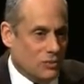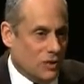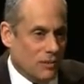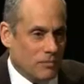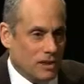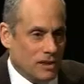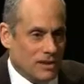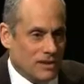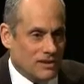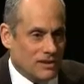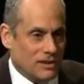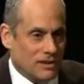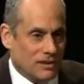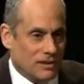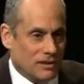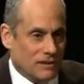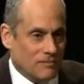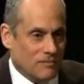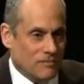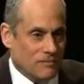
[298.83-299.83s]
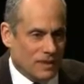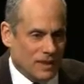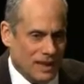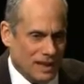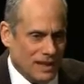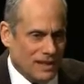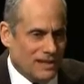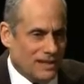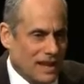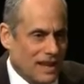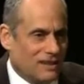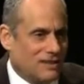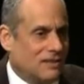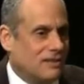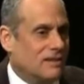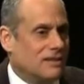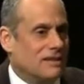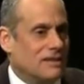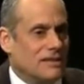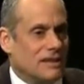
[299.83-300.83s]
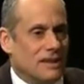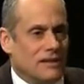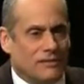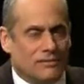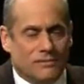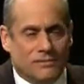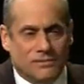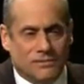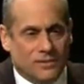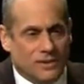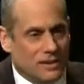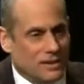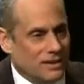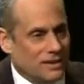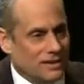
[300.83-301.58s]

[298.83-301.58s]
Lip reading: reminiscent in its essence of